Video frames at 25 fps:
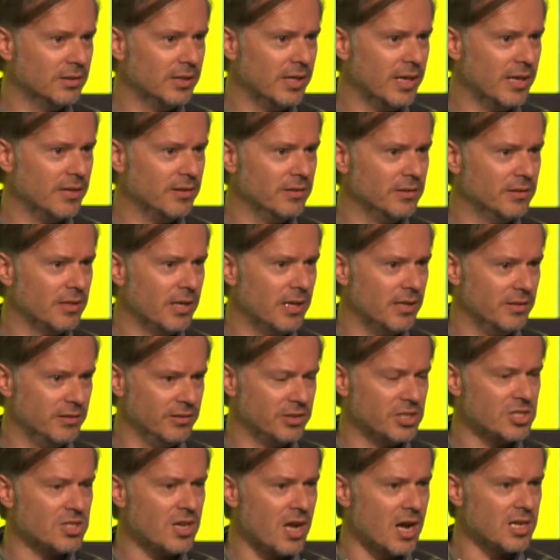and
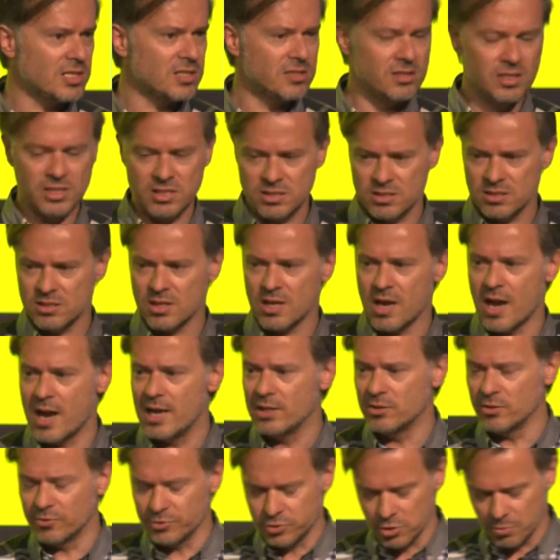discussed this
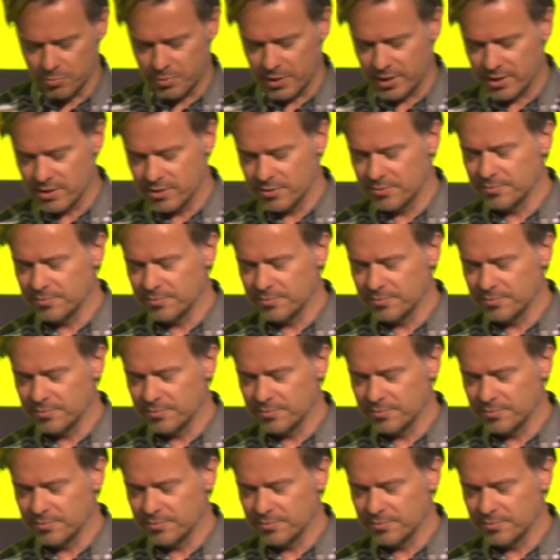kind of topic.